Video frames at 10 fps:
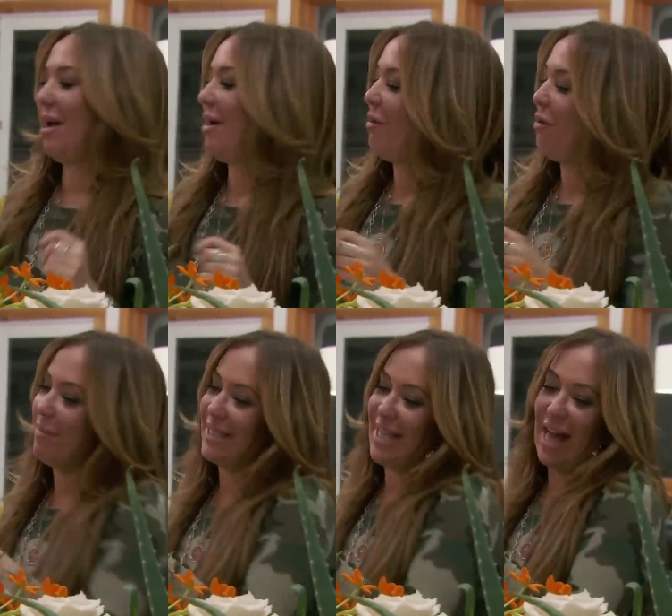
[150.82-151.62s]
Who
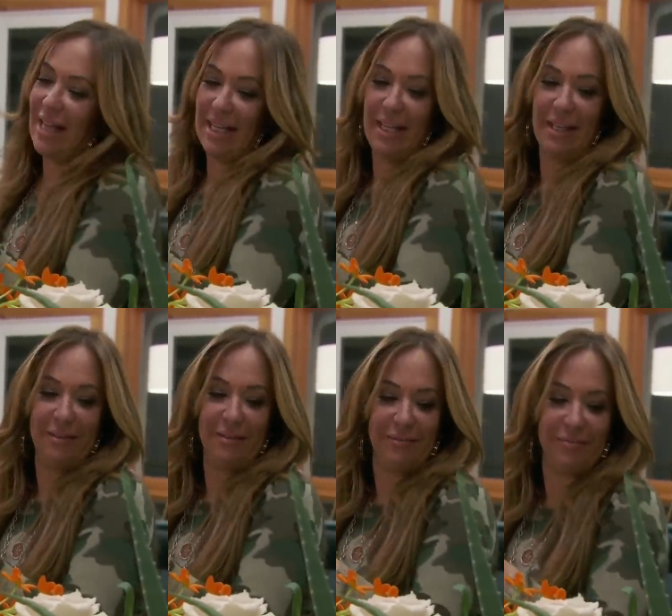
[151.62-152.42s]
were you for
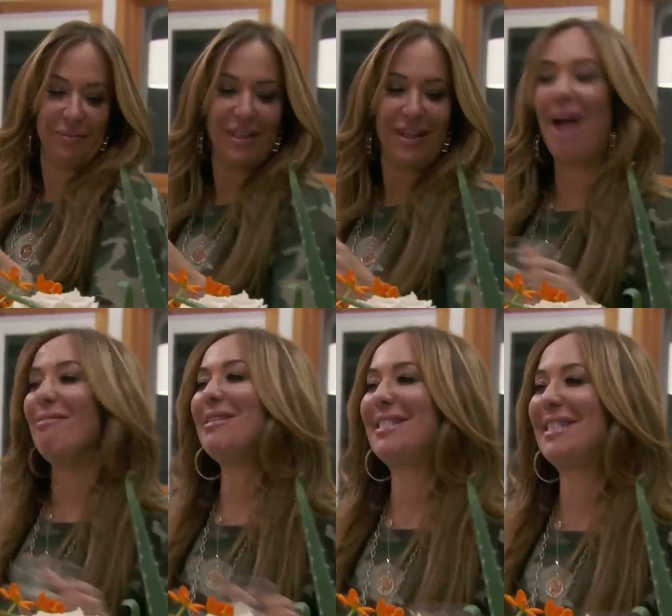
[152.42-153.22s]
Halloween again? I
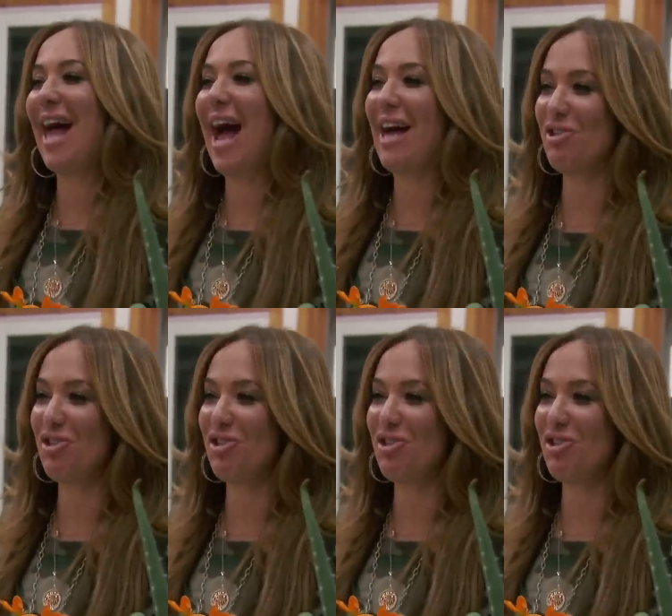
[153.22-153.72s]
was Slash.